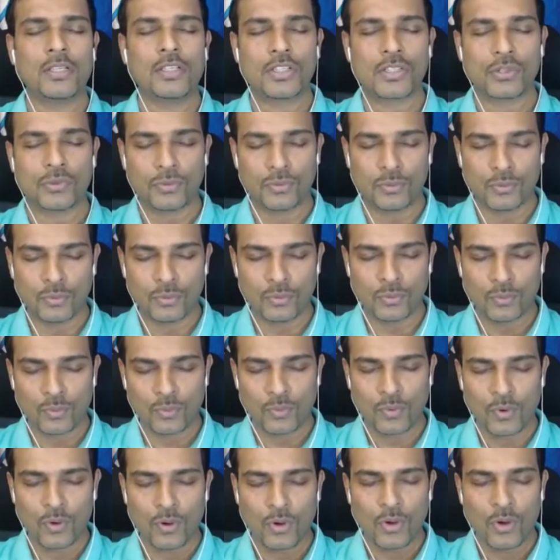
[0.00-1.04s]
2,
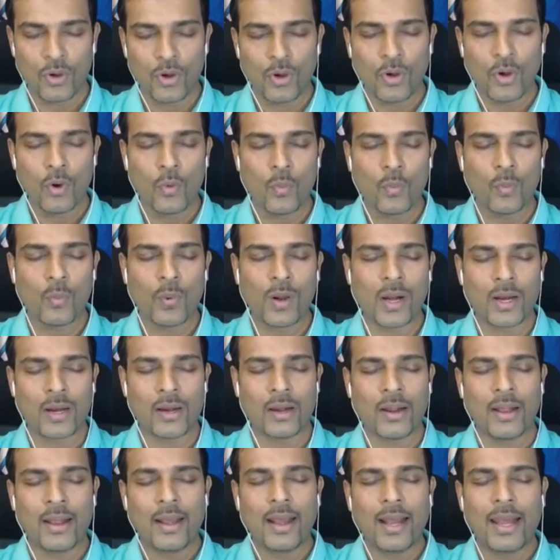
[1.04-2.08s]

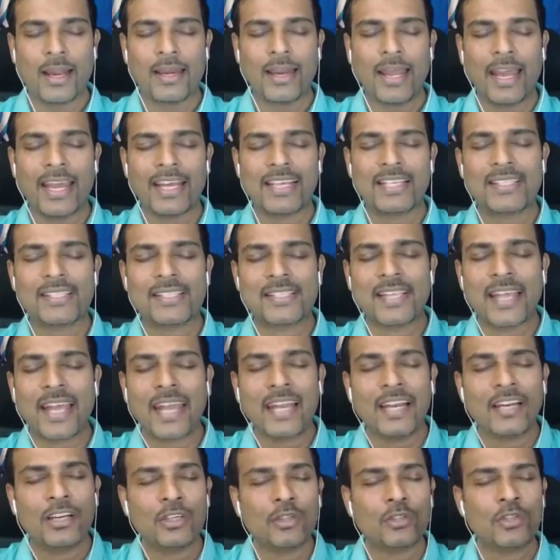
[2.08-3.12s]
1, and
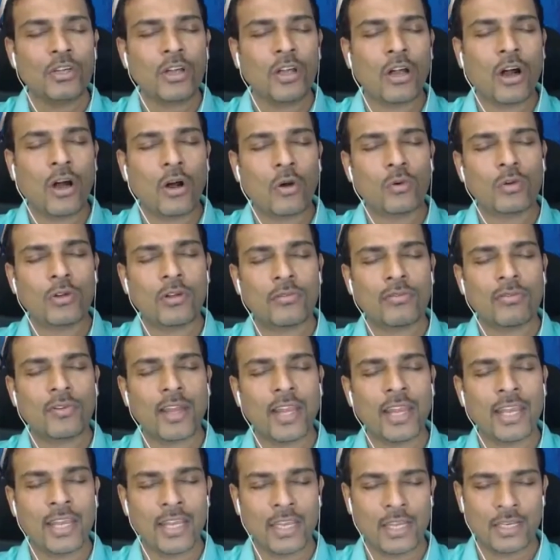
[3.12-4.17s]
exhale to the count of
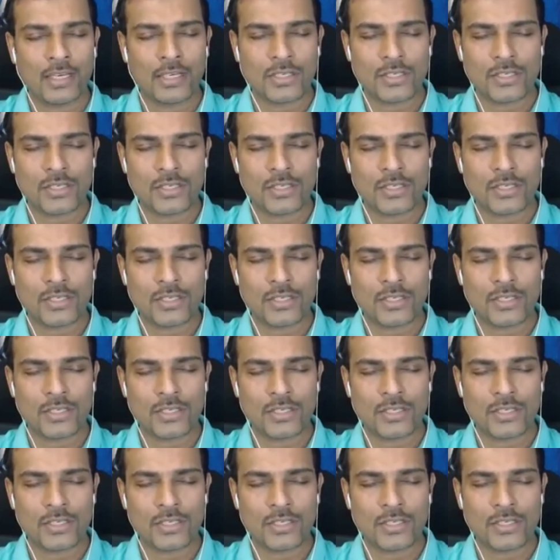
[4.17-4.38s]
8,